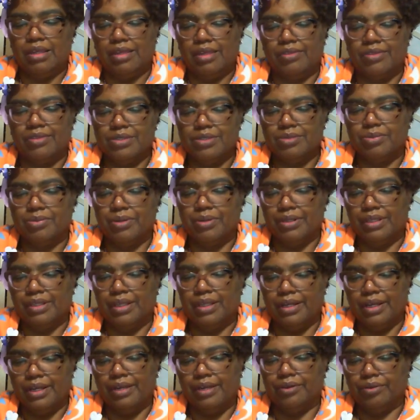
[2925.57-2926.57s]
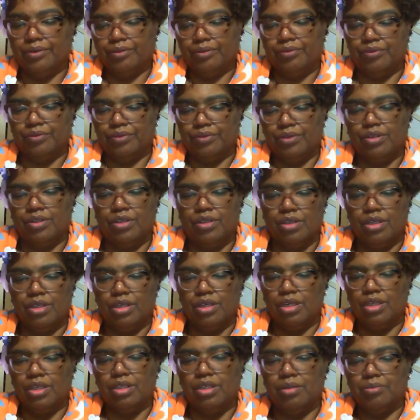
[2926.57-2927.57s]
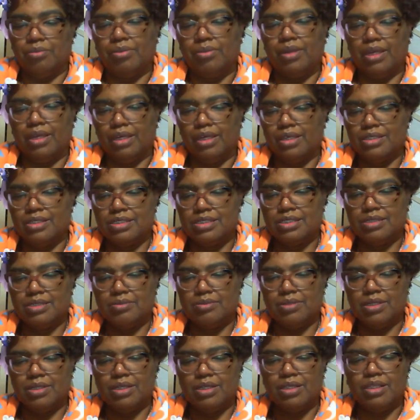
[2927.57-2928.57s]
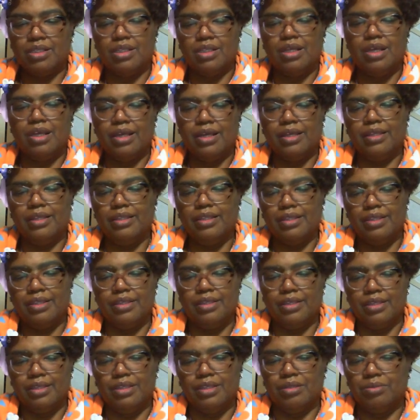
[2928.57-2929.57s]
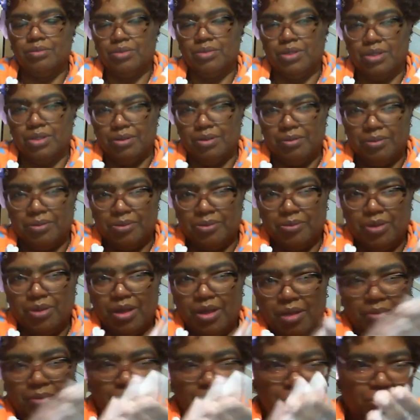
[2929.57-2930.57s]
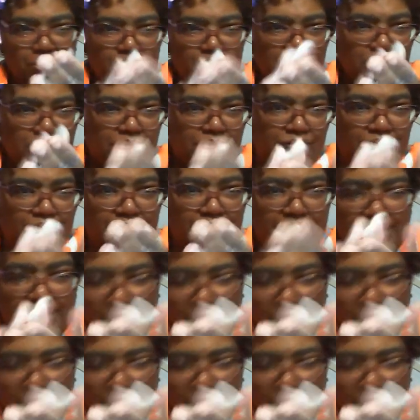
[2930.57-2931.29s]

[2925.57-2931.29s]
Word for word: spread that out in the back. It seems like a lot. So I'm emulsifying